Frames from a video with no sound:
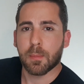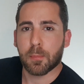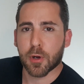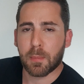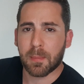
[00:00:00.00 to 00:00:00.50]

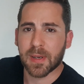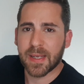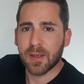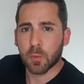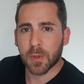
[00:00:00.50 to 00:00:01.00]

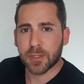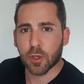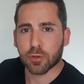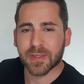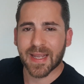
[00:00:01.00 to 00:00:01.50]
probably we
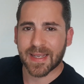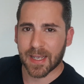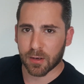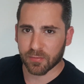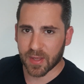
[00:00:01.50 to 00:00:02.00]
don't take
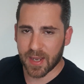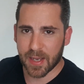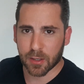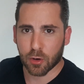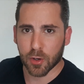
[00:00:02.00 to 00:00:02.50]
care of the
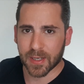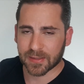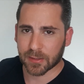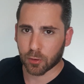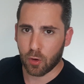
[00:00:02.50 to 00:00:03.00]
hair correct
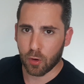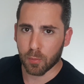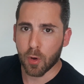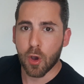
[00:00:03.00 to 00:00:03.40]
at home,